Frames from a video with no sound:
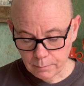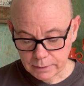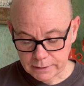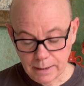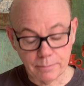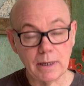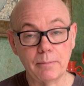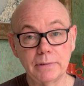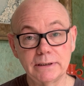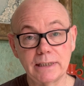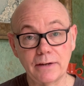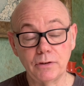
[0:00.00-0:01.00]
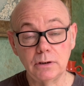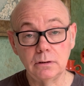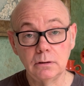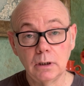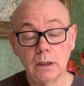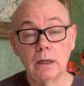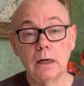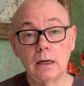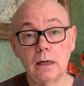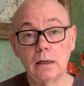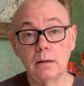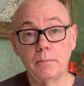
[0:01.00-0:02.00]
Tip number 7,
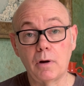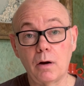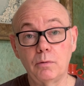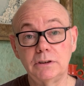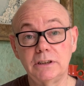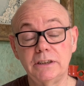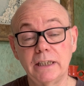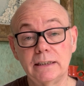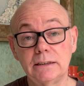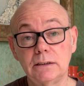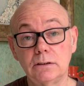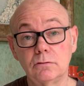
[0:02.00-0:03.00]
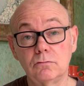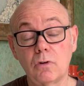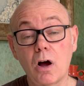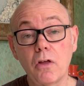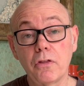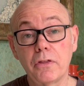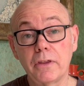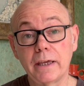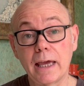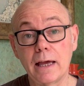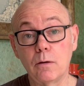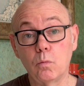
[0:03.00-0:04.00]
I would suggest rather than
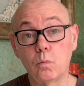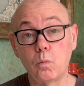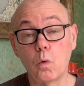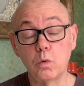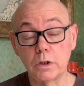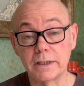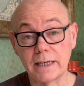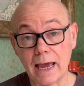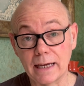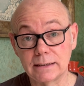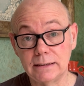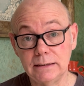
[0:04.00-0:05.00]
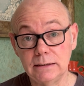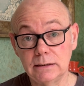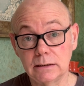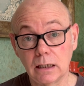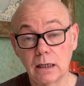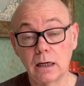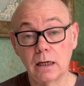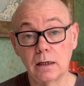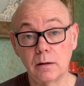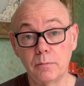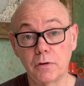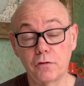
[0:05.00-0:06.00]
get water taxis,
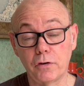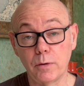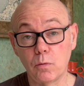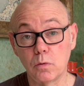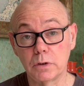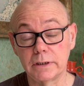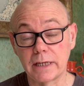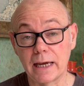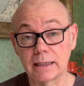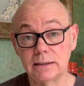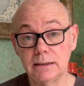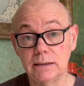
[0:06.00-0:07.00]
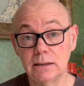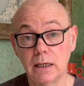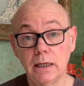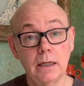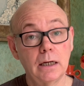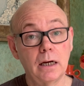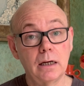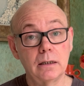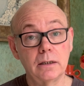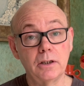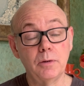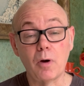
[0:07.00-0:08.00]
the free water taxis,
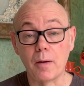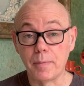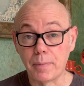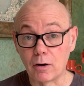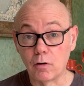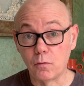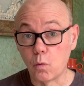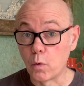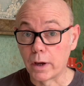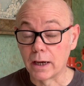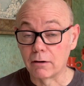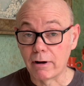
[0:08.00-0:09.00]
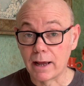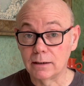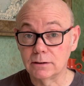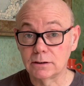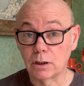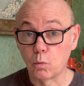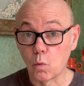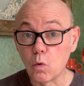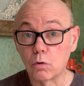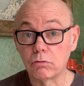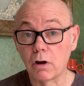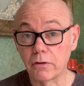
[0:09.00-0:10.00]
you might be better off walking around. So
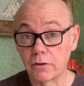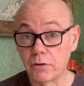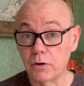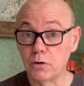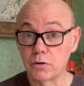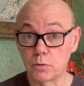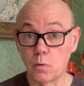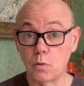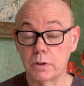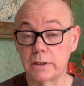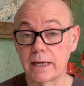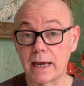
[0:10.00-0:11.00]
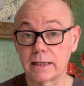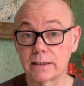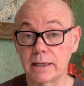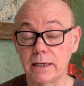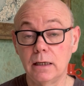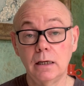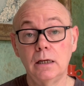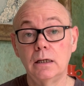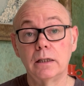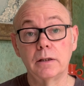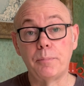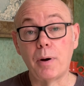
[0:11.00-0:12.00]
walk rather than use a water taxi.
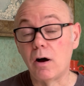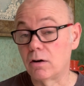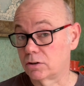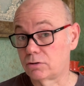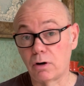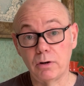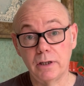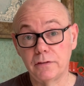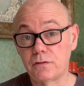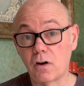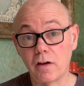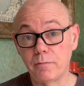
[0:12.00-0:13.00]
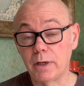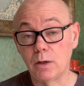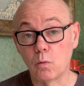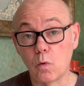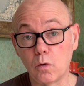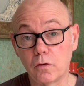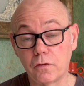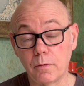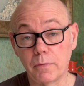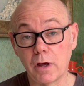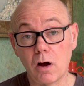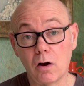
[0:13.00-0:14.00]
The parks are only a 5-minute walk
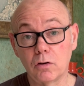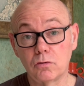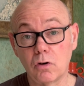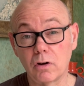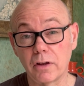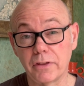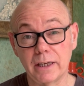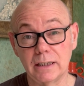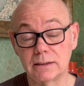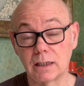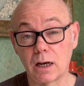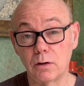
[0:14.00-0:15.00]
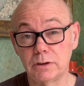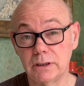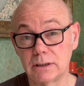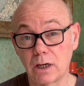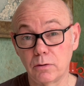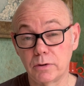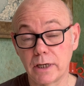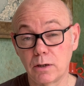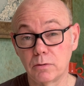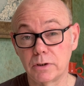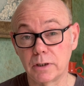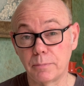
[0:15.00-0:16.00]
from the Hard Rock. I think it's the closest
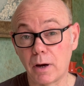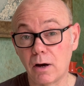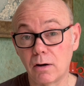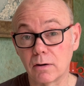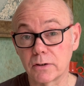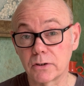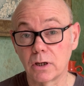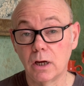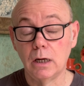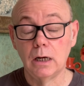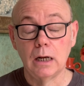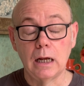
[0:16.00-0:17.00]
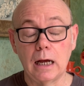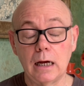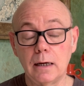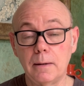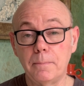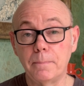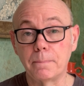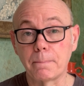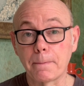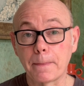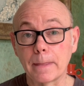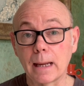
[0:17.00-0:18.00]
hotel to the parks.
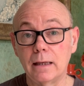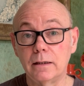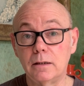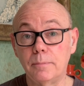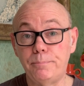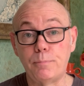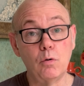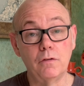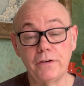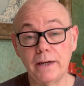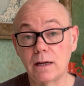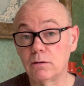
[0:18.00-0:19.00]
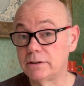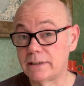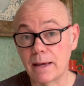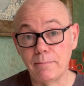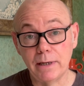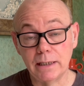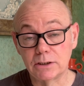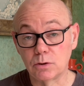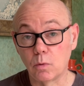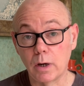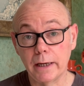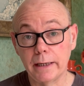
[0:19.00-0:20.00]
The Portofino's 10 minutes
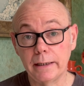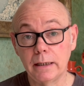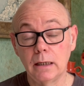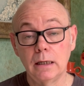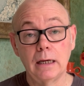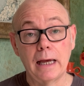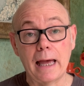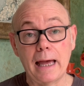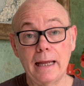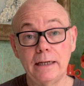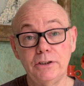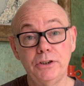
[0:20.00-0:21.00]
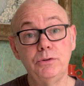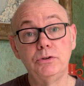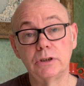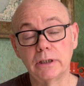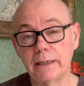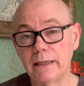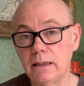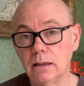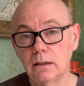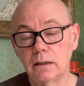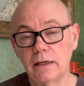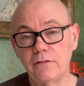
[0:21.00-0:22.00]
away, and usually
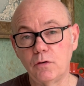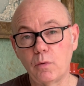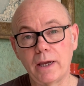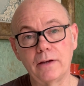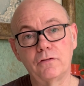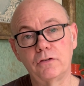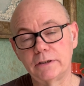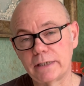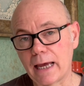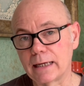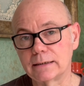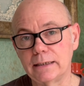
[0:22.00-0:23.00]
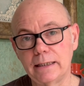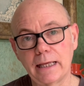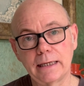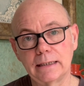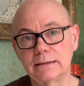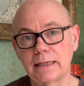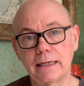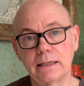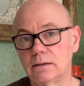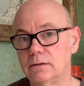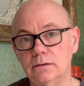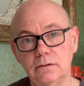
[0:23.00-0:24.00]
if you're waiting for a taxi, they can
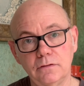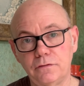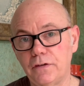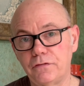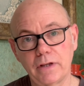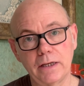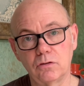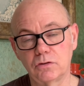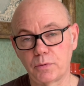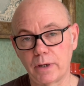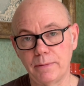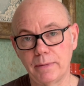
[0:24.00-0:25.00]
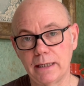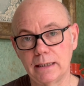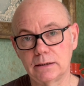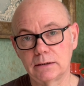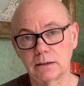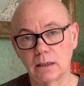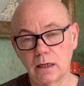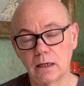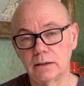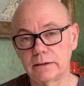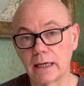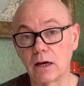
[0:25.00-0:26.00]
take 15 or 20 minutes
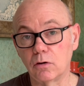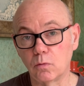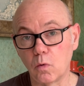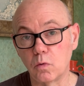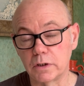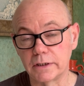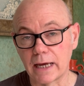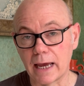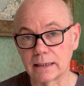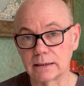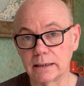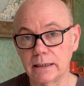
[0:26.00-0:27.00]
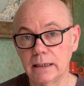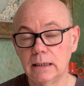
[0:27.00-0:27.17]
to get on a water taxi.